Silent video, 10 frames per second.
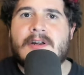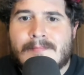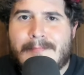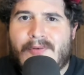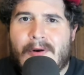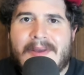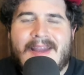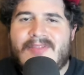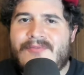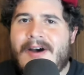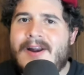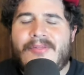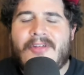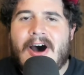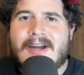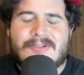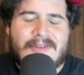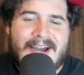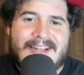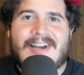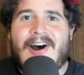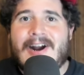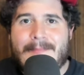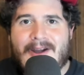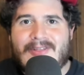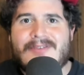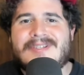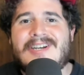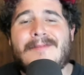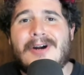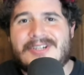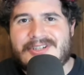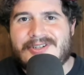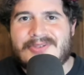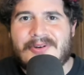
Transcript: Before we give the final thoughts, we got to talk about those commercials real